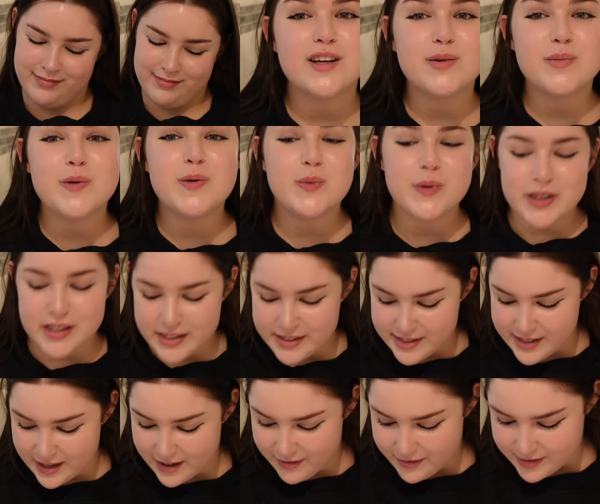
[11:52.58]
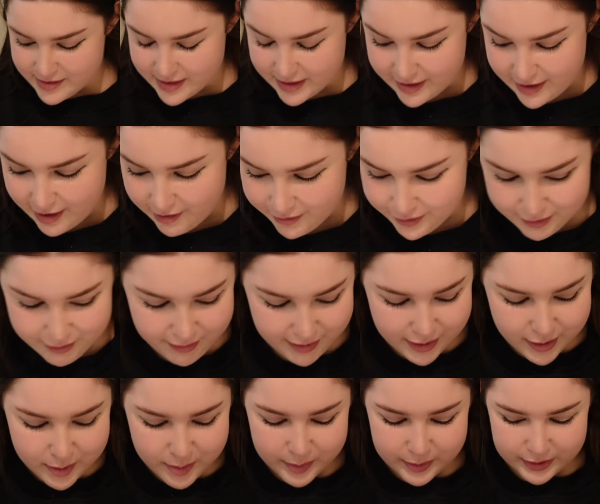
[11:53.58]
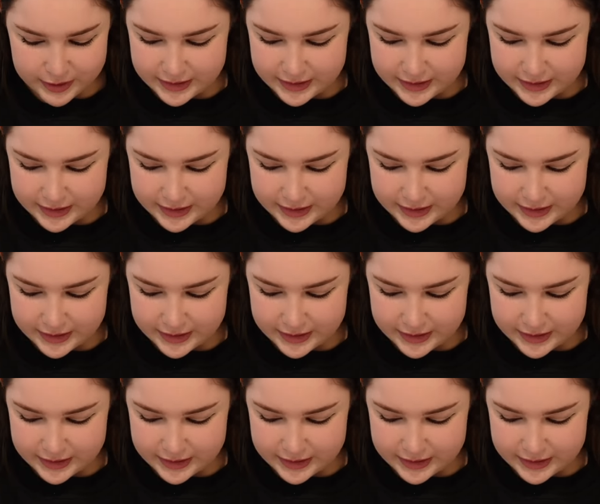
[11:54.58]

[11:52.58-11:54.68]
It would be really sad if it's like never available